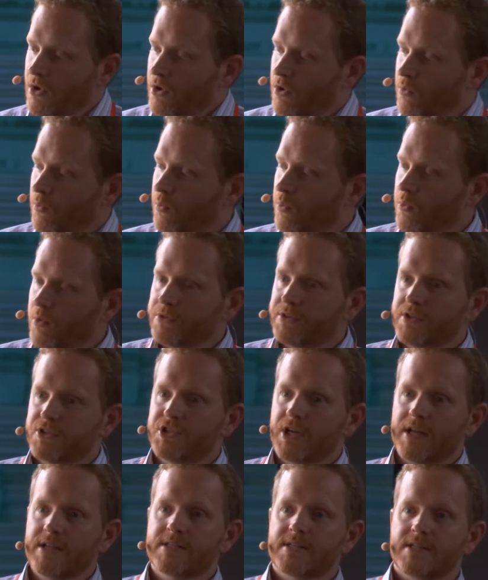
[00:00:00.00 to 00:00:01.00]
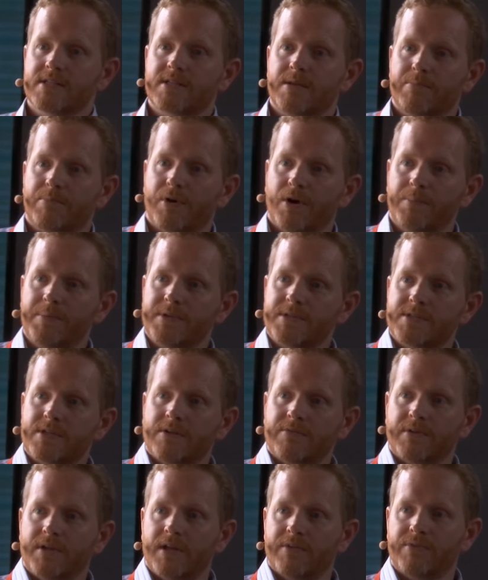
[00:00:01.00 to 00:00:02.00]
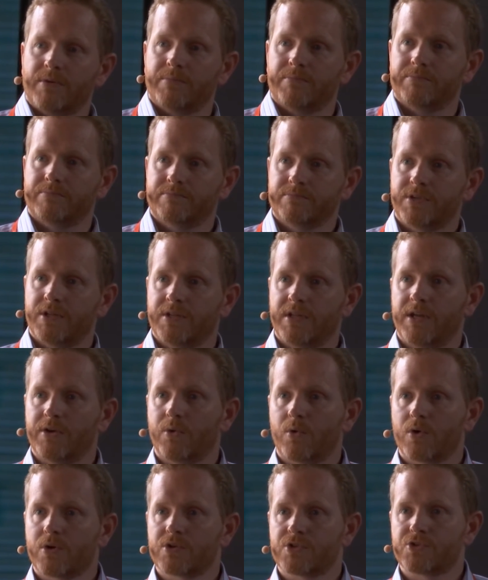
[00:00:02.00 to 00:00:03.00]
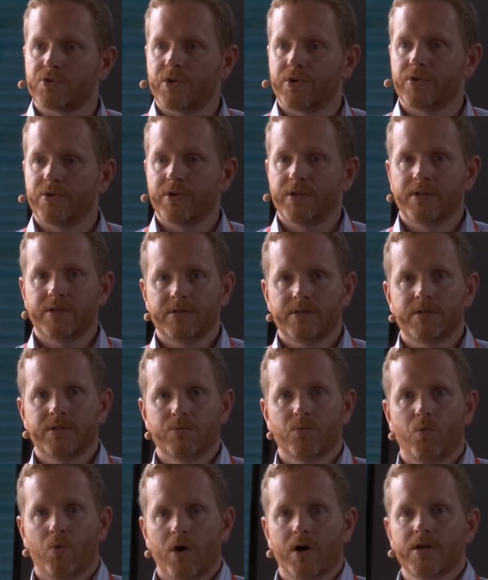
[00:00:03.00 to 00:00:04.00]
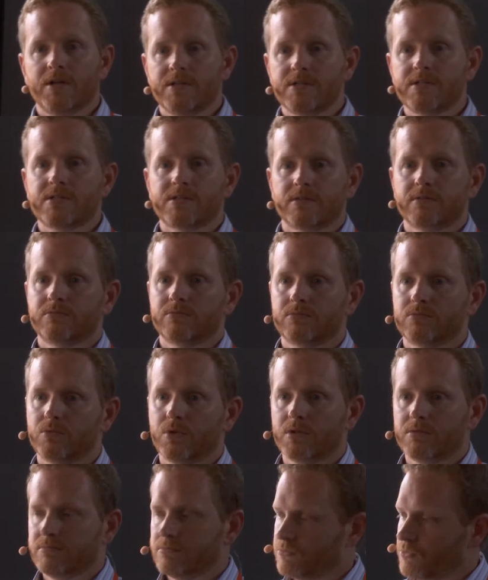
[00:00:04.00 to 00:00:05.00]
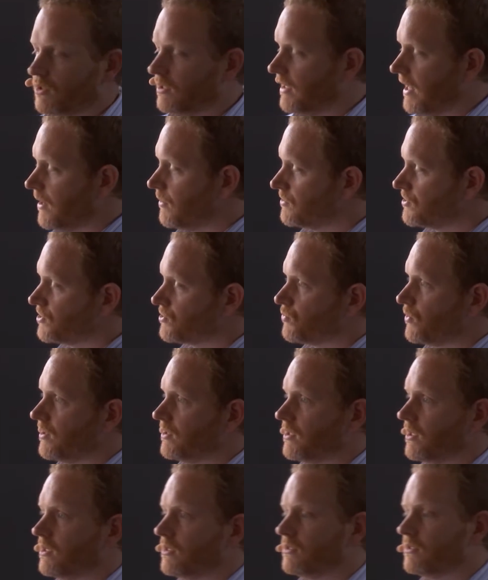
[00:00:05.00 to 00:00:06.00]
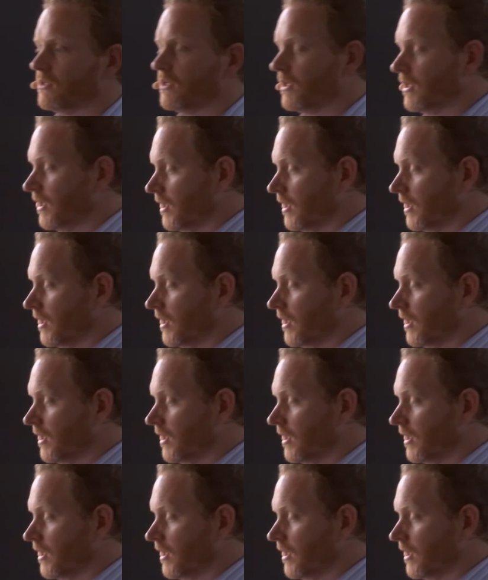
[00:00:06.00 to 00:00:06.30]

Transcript: what the genesis and purpose of a given container orchestrator was, what language it's written in,